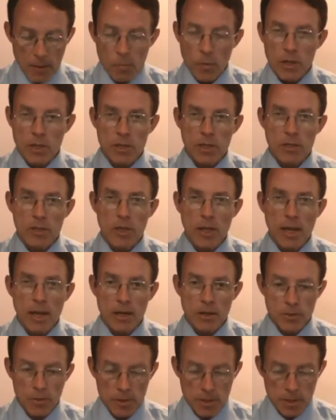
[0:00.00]
which is the
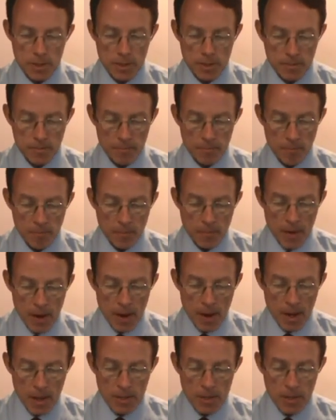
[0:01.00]
interest.
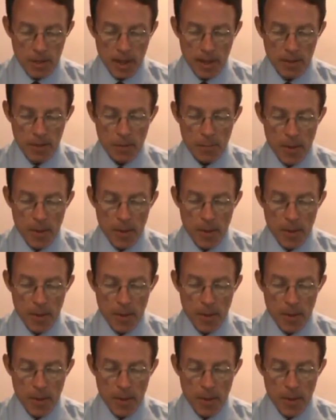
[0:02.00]
Instead,